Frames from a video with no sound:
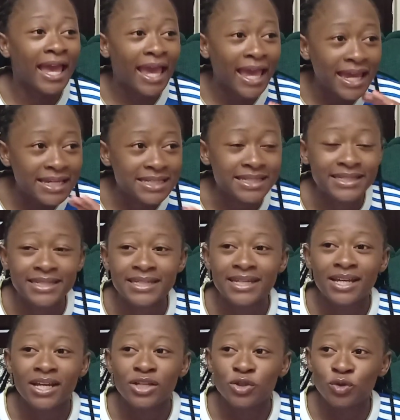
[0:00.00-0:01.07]
and,
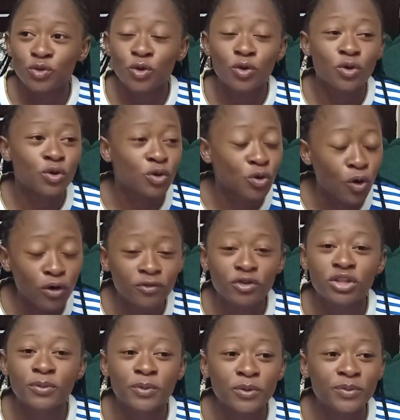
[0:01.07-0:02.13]
you know, go for
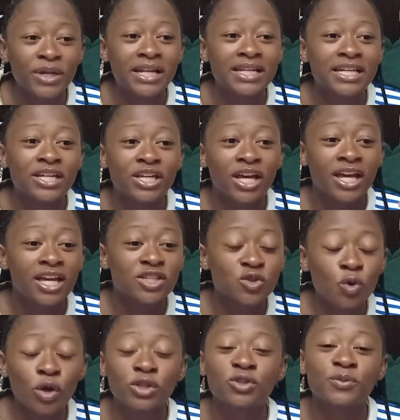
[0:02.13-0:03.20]
the Premier League, it's
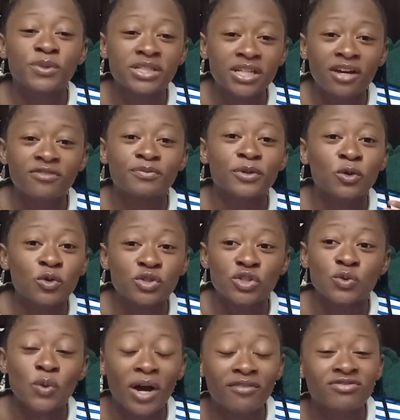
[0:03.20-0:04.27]
going to be tough because
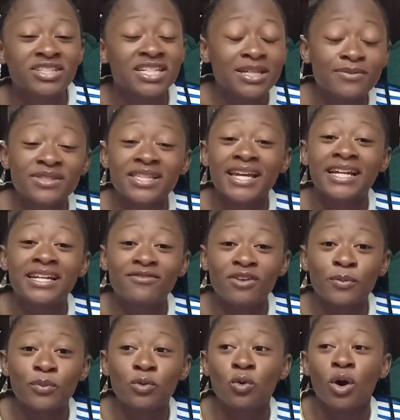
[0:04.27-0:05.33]
you have teams like
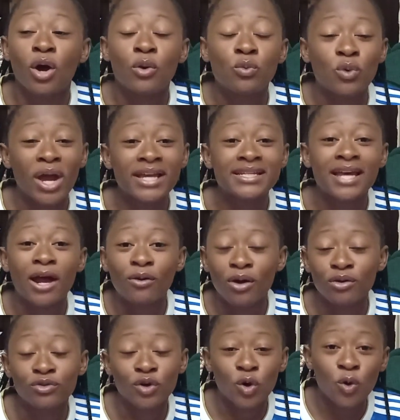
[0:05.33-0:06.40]
Liverpool right
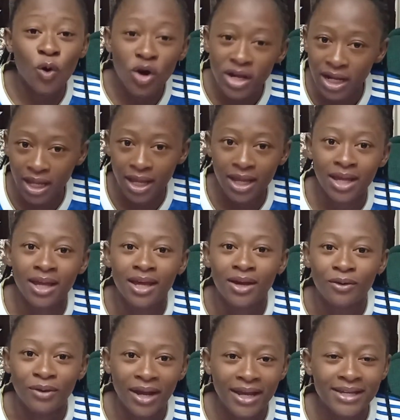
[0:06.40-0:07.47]
around the corner,
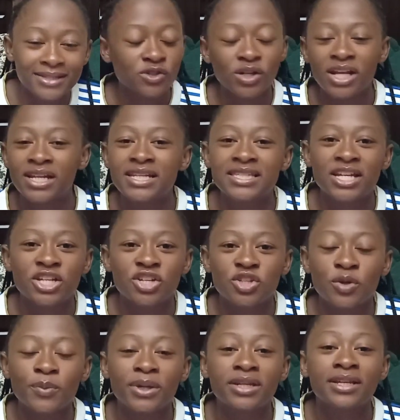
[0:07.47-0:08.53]
right? So, ladies and
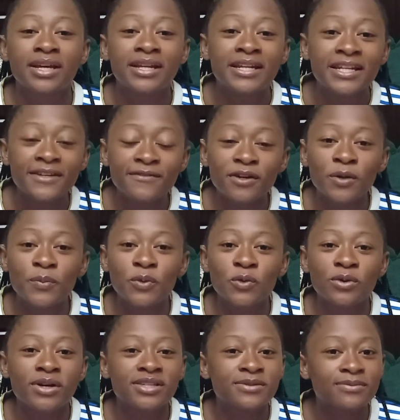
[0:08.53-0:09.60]
gentlemen,
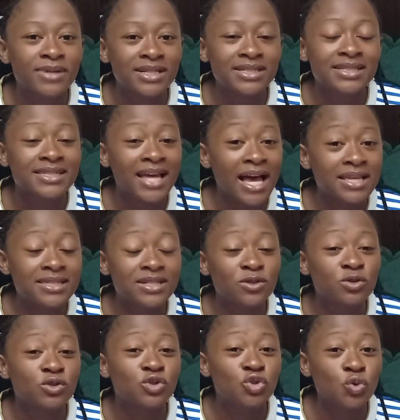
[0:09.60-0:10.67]
Liverpool, as much as
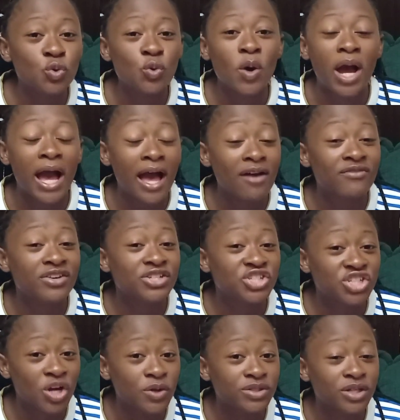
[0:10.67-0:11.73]
Arsenal, do have a
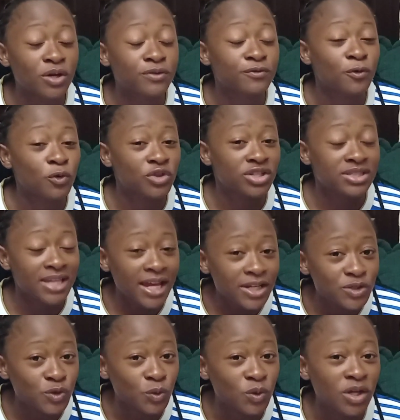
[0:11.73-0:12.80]
shout out for the
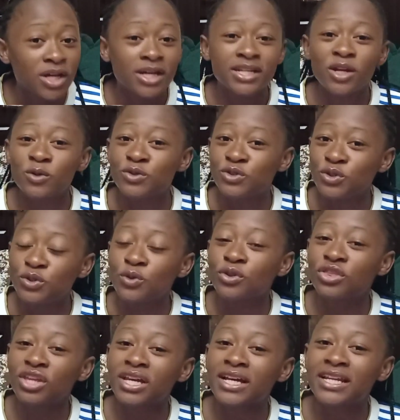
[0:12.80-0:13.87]
title. Now, do you
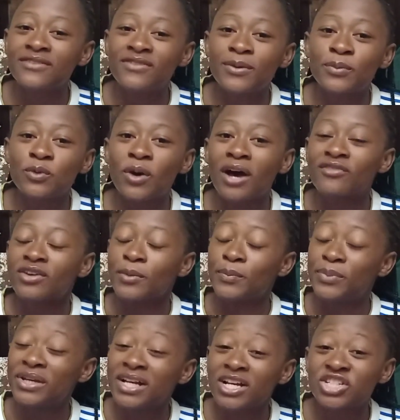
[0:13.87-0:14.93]
think Liverpool have a
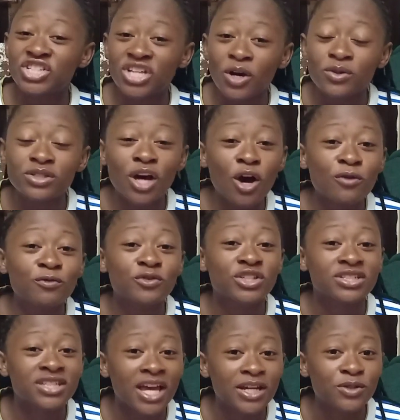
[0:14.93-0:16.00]
bigger shout out for the
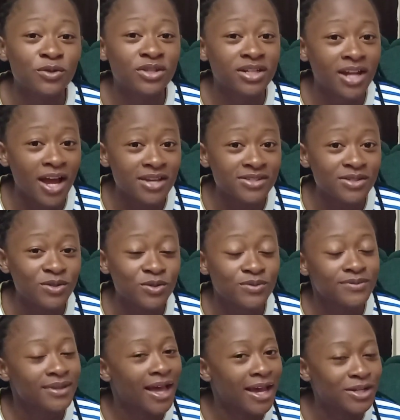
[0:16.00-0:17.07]
title than
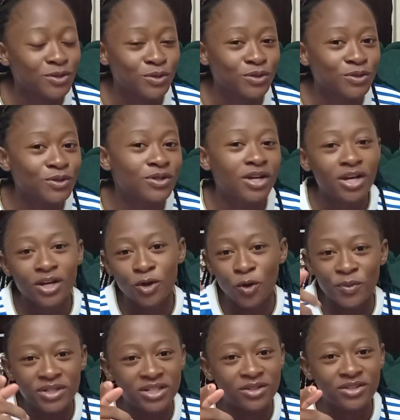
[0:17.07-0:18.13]
Arsenal? I don't know.
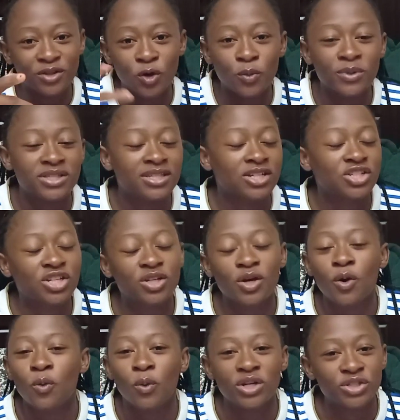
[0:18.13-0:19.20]
Comment down in the comment section.
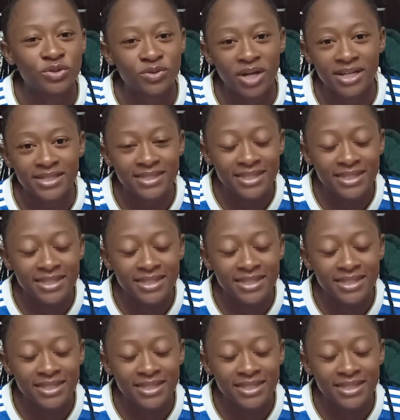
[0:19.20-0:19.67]
What do you guys